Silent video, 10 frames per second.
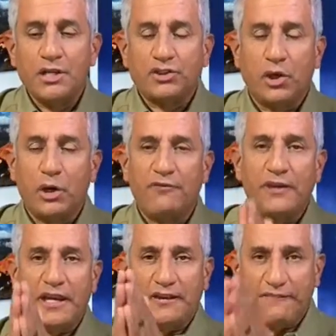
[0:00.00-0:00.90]
So if
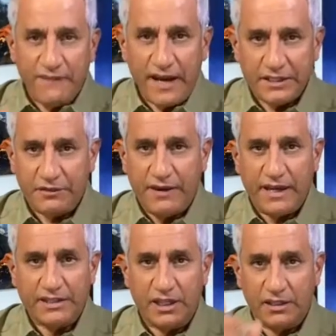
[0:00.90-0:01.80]
you get a Pfizer
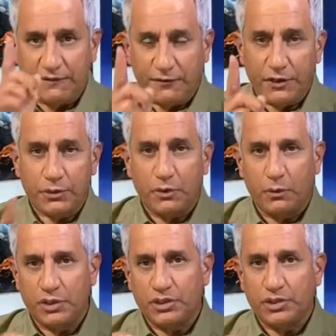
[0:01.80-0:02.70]
vaccine, the first
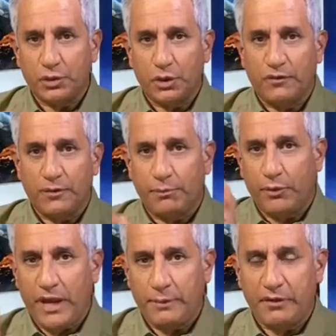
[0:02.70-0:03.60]
one, which is sort of the
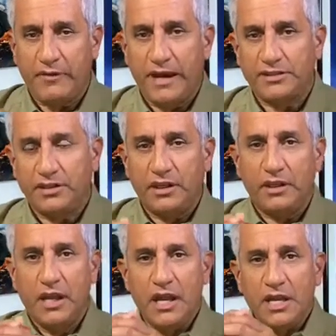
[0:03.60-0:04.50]
primer
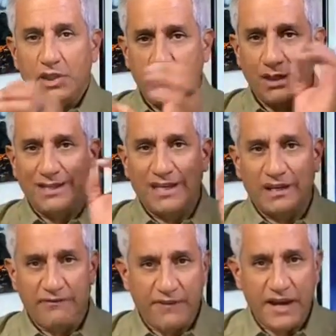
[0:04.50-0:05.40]
vaccine, you need to
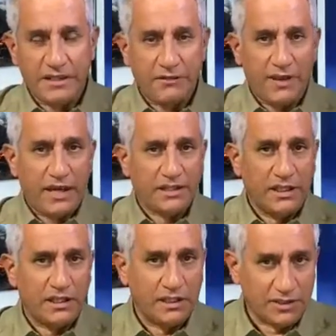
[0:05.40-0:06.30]
get a Pfizer
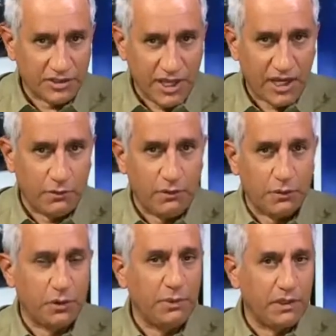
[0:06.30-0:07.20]
vaccine, the second
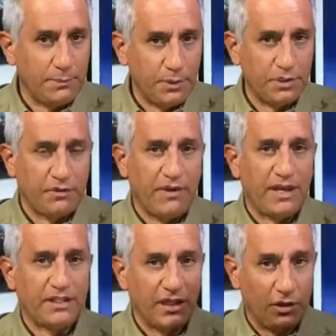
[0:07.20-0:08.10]
one, which will be the booster
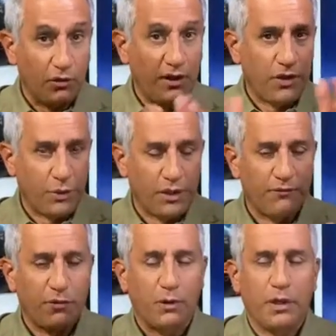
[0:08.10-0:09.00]
vaccine, over that 3
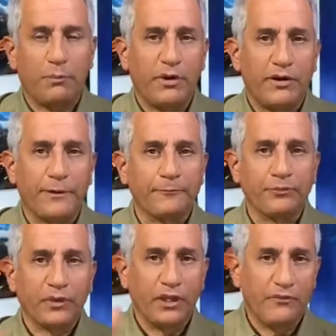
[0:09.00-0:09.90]
to 4 week period.